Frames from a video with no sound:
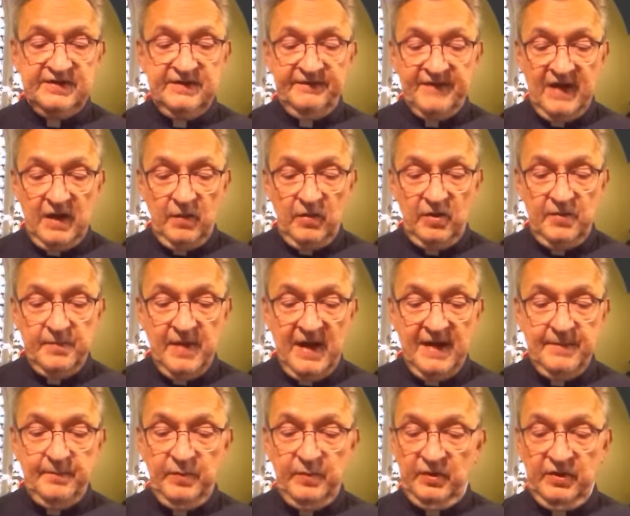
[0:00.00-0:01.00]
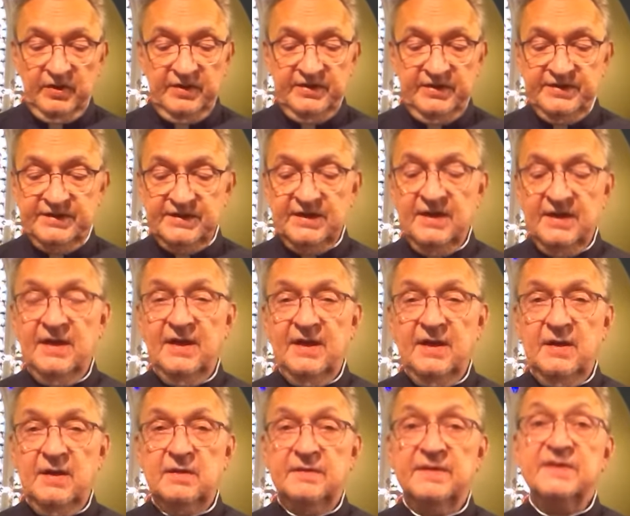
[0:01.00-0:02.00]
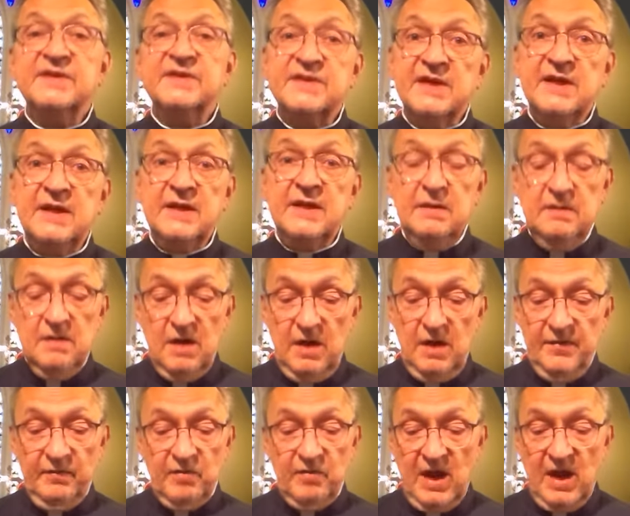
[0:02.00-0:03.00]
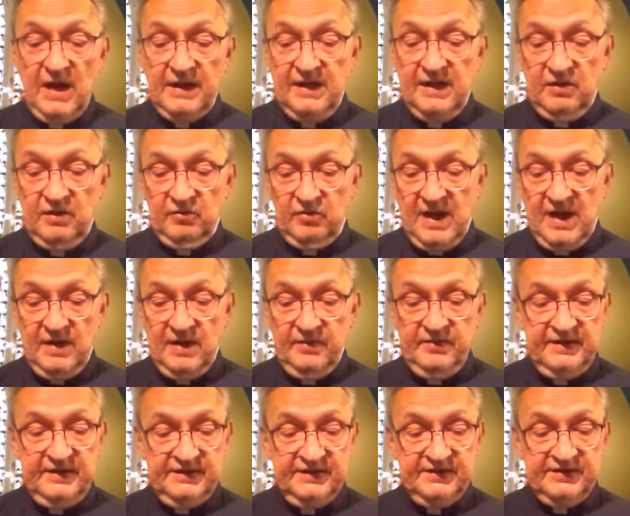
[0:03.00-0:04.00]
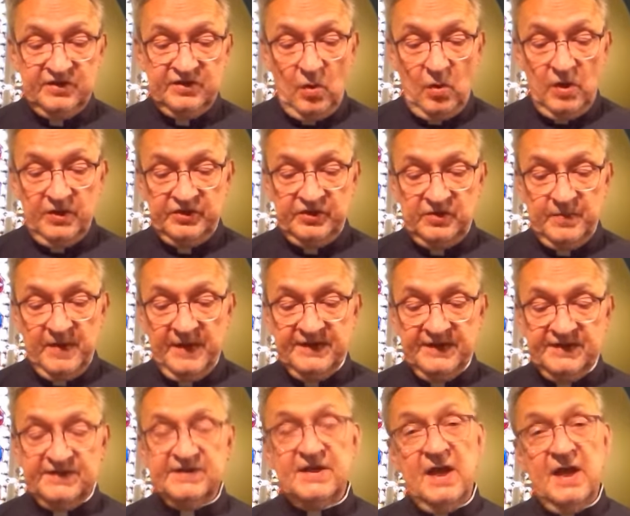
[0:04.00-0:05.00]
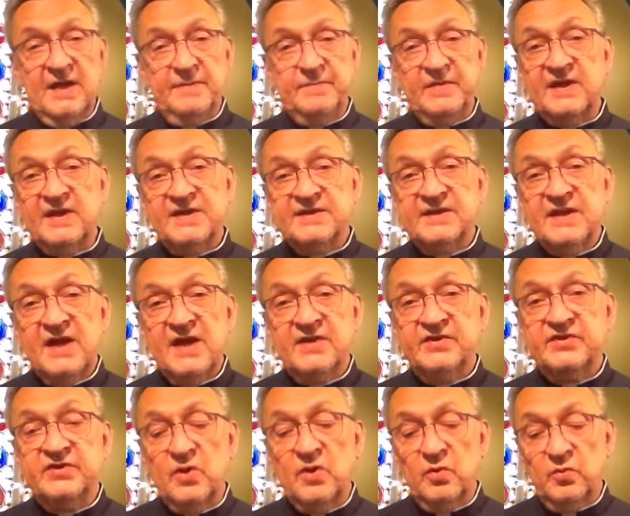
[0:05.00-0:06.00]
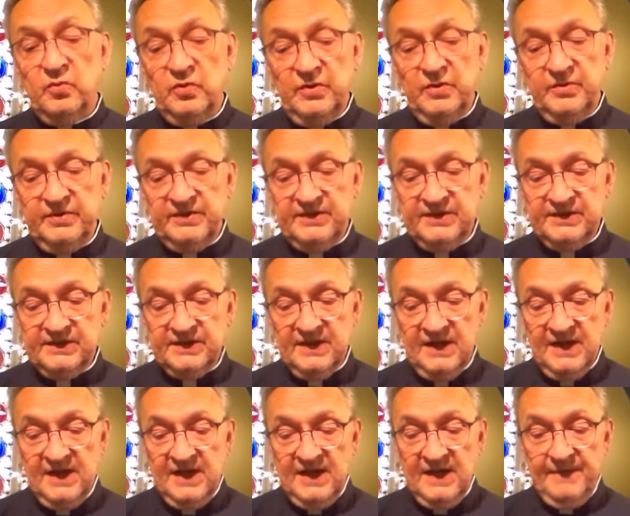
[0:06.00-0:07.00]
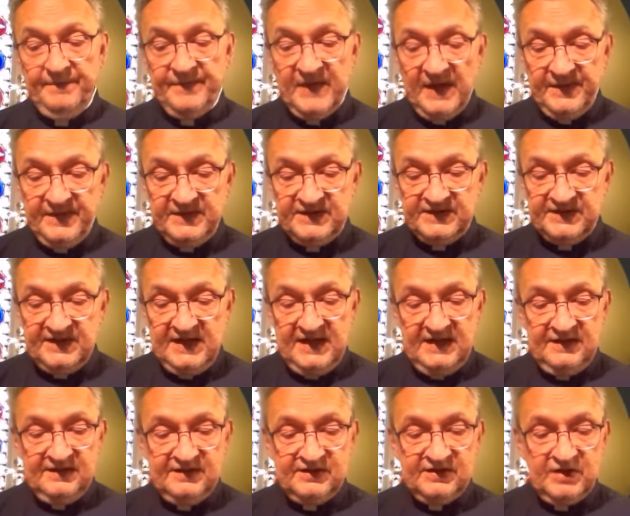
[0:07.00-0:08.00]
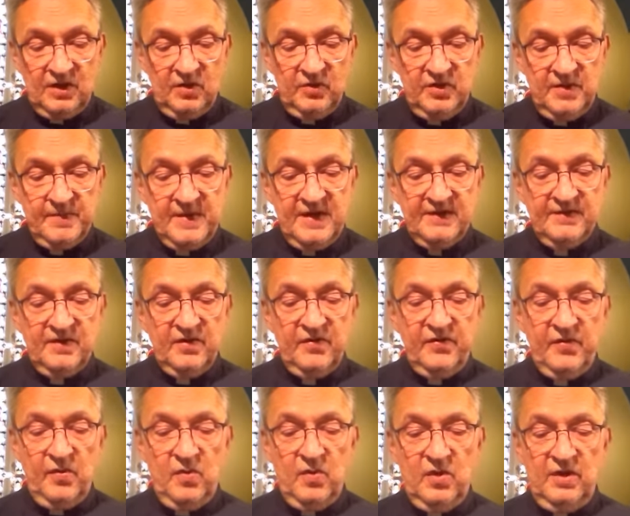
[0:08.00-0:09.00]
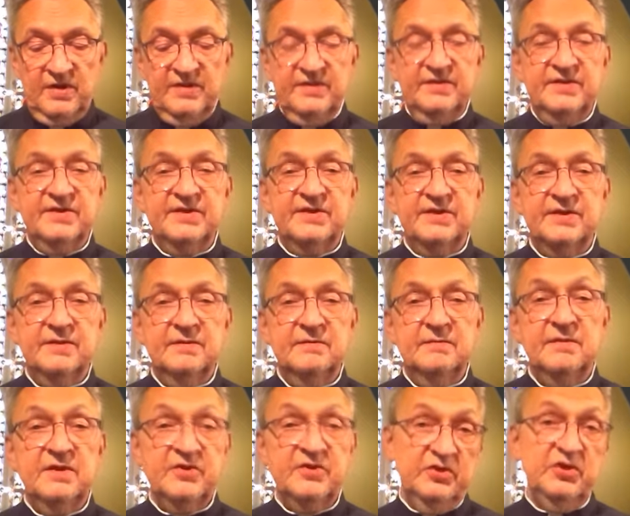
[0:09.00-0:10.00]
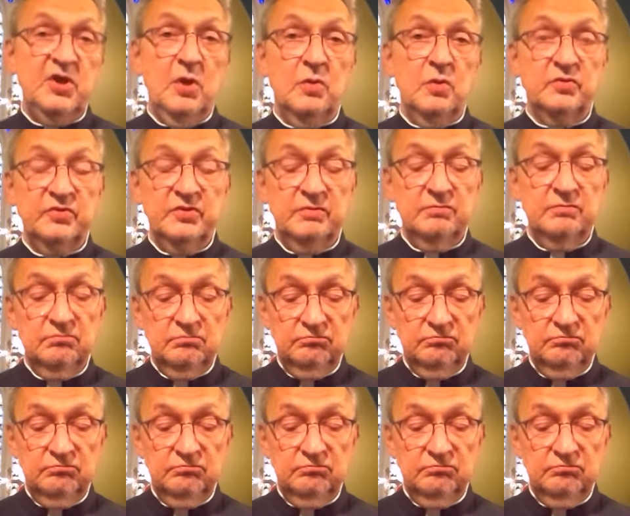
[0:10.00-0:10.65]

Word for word: devoured by birds. The seed on the rocky ground is scorched by the sun because it has no roots. And the seed sown among the thorns is choked.